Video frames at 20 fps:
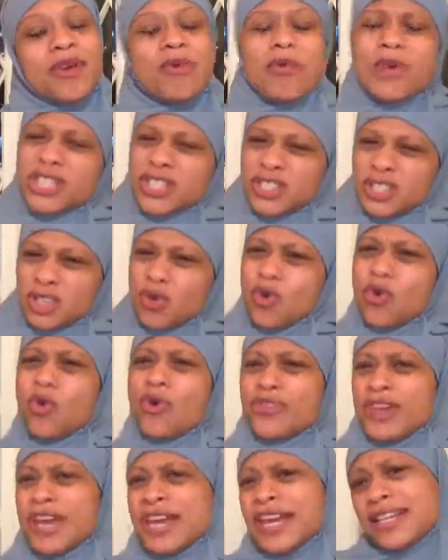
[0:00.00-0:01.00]
which is the
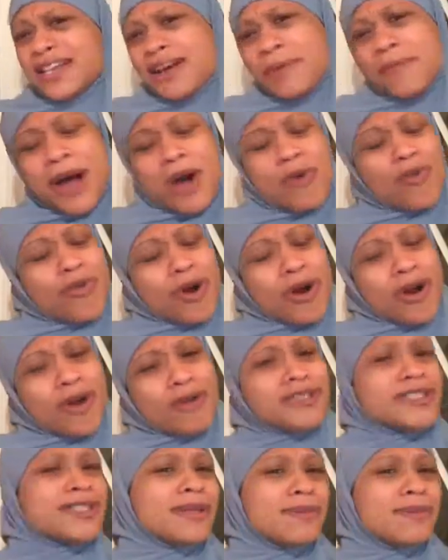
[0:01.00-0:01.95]
cool thing about words.